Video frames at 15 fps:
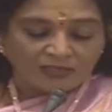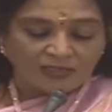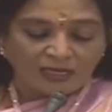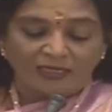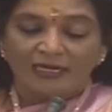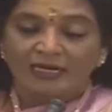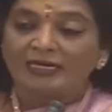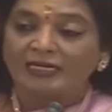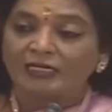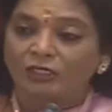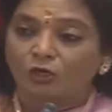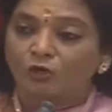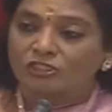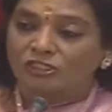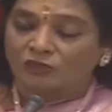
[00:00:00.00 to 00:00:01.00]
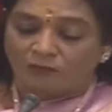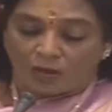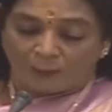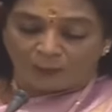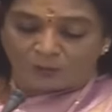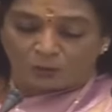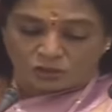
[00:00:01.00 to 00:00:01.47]
With an inclusive
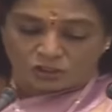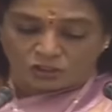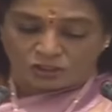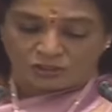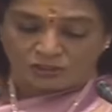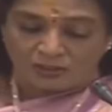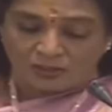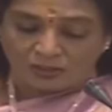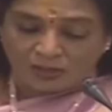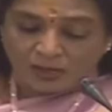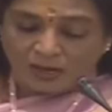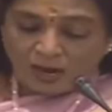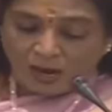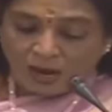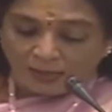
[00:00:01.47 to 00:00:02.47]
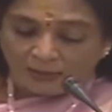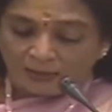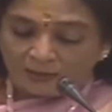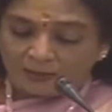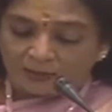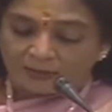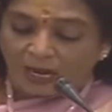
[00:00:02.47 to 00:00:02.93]
approach
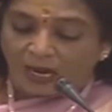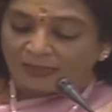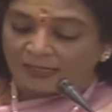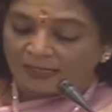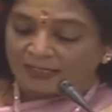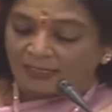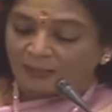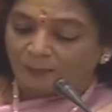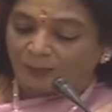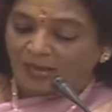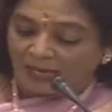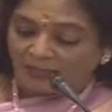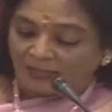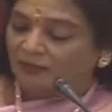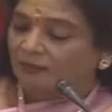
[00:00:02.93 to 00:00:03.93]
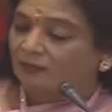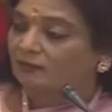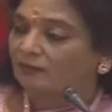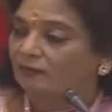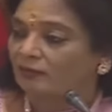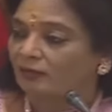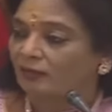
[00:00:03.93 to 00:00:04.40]
and targeted planning
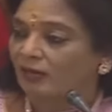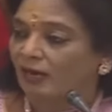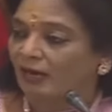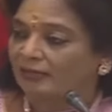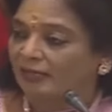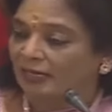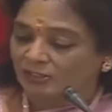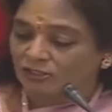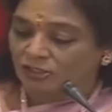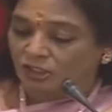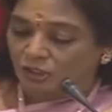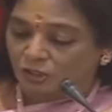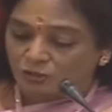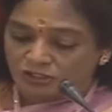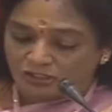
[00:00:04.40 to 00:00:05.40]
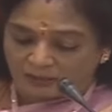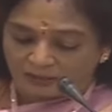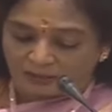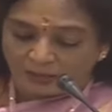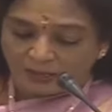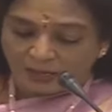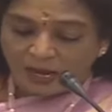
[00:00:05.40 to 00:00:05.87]
and
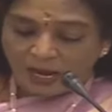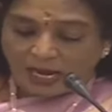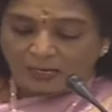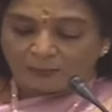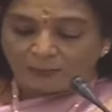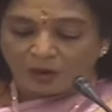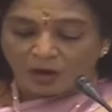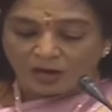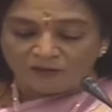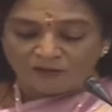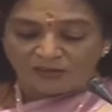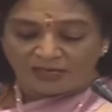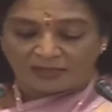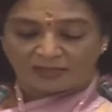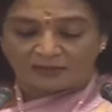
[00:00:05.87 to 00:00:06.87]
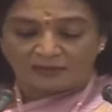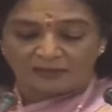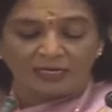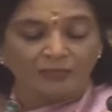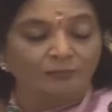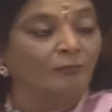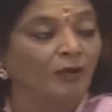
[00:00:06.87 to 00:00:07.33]
execution, I am
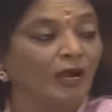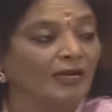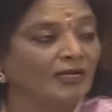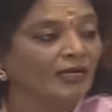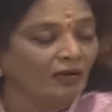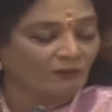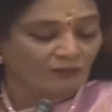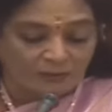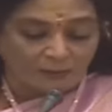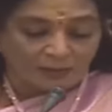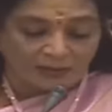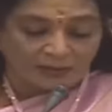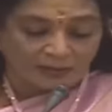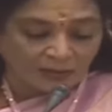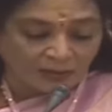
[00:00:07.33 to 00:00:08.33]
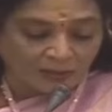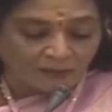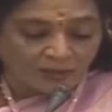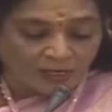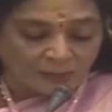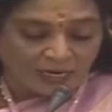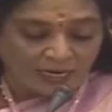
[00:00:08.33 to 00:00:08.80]
confident that my government
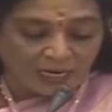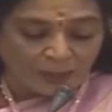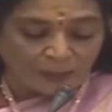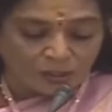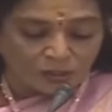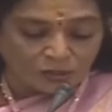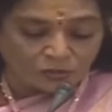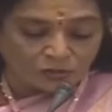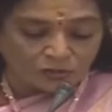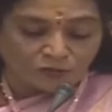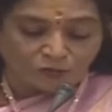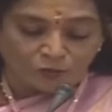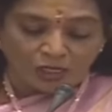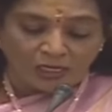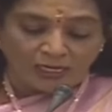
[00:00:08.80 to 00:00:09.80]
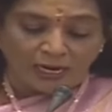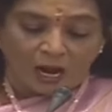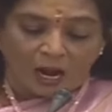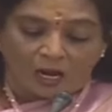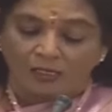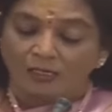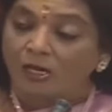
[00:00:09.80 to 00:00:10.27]
will be able to fully
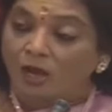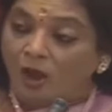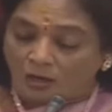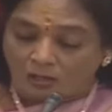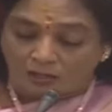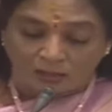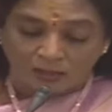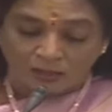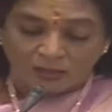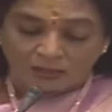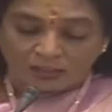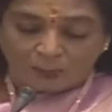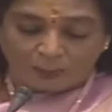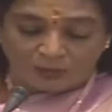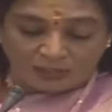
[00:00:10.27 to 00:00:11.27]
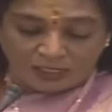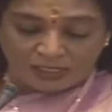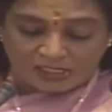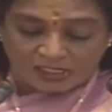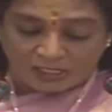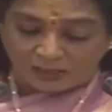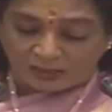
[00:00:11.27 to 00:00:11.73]
unlock the
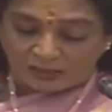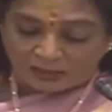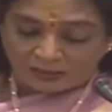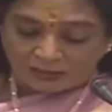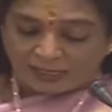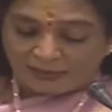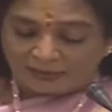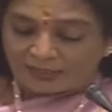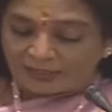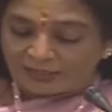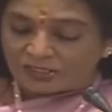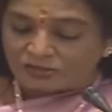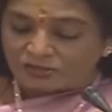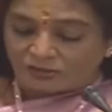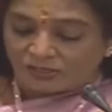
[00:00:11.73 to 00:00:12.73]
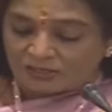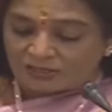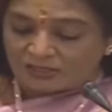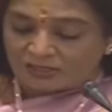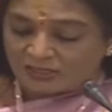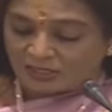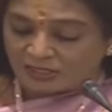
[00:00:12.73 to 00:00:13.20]
potential that
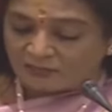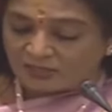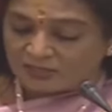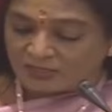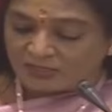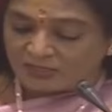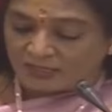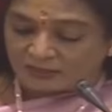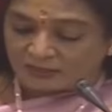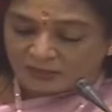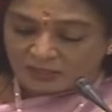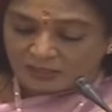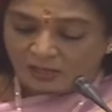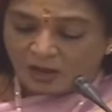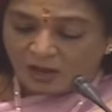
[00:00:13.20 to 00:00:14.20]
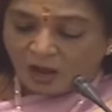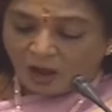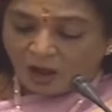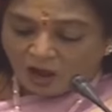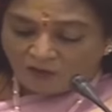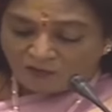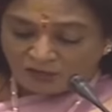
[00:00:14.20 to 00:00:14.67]
industries and services sectors
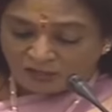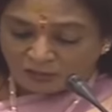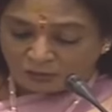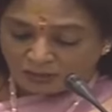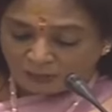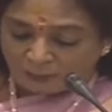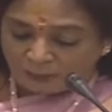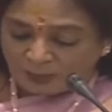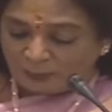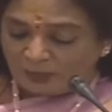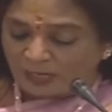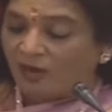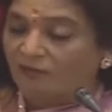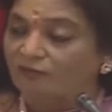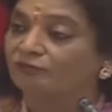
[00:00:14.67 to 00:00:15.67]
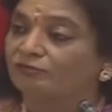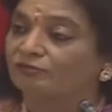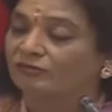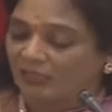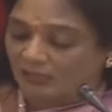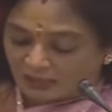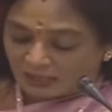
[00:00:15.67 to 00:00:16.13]
offer to the people of
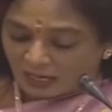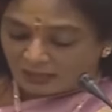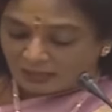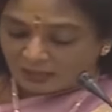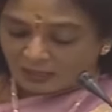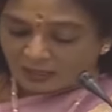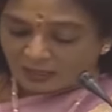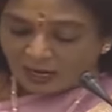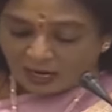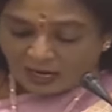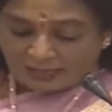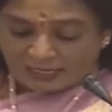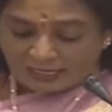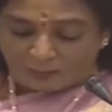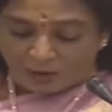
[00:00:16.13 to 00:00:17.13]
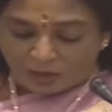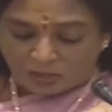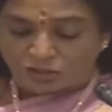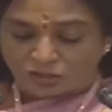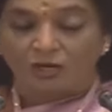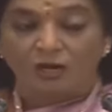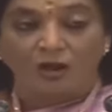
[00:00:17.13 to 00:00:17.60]
Telangana and I am
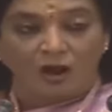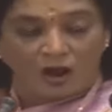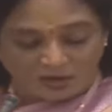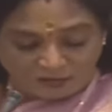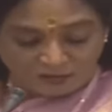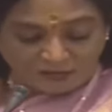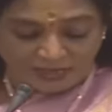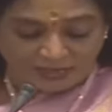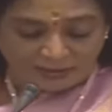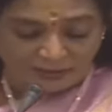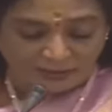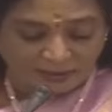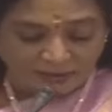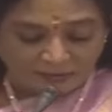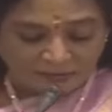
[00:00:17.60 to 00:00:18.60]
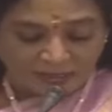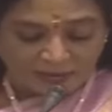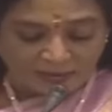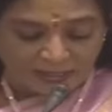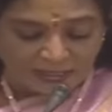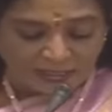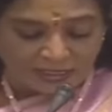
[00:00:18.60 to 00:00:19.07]
also confident
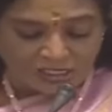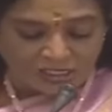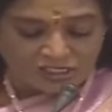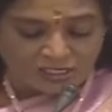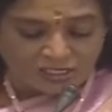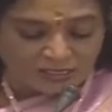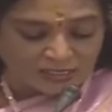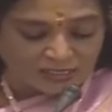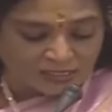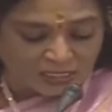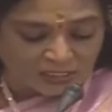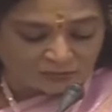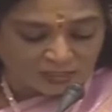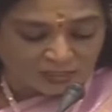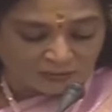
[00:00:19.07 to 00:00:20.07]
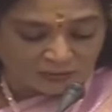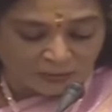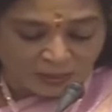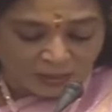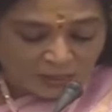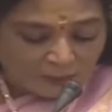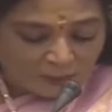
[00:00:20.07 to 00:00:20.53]
that the initial results will
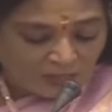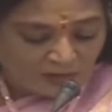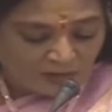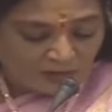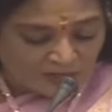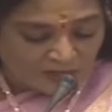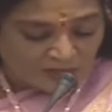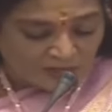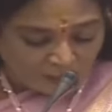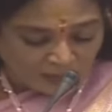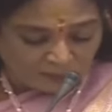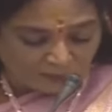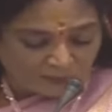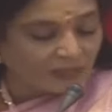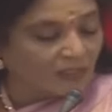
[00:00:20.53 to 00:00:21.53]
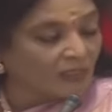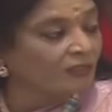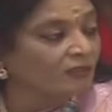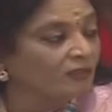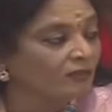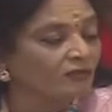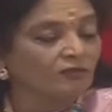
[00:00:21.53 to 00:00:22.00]
be visible
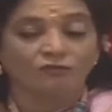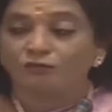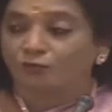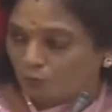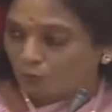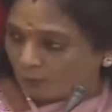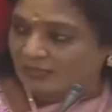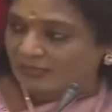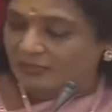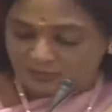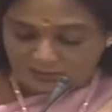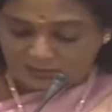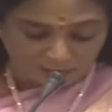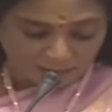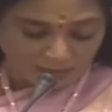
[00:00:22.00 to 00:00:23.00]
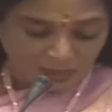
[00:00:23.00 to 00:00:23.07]
within few months.